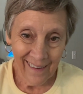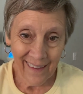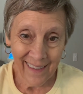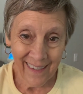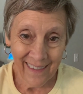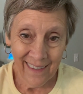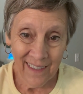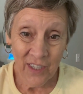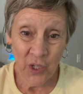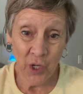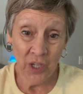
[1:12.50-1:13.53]
Nothing.
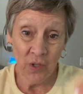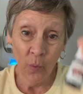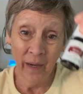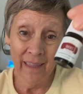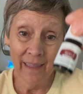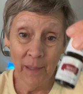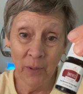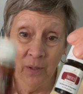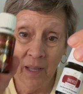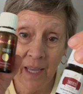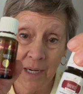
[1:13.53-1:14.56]
Just a white
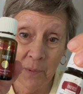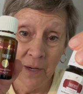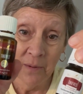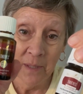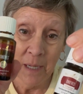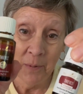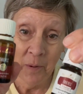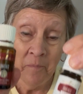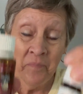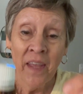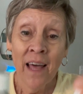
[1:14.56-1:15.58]
label and a brown label.
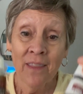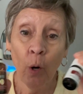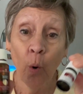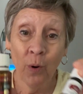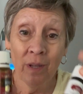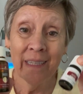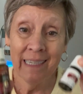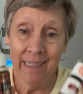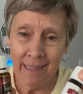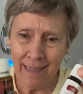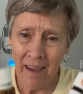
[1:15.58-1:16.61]
The oil
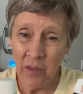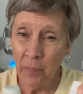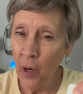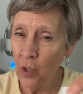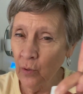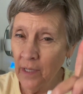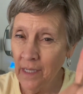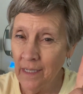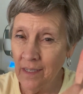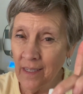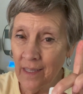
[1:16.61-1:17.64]
inside the bottle
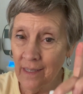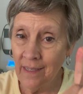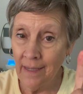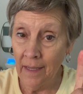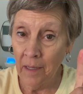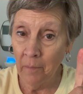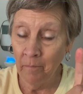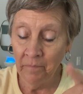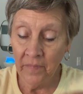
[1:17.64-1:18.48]
is the same.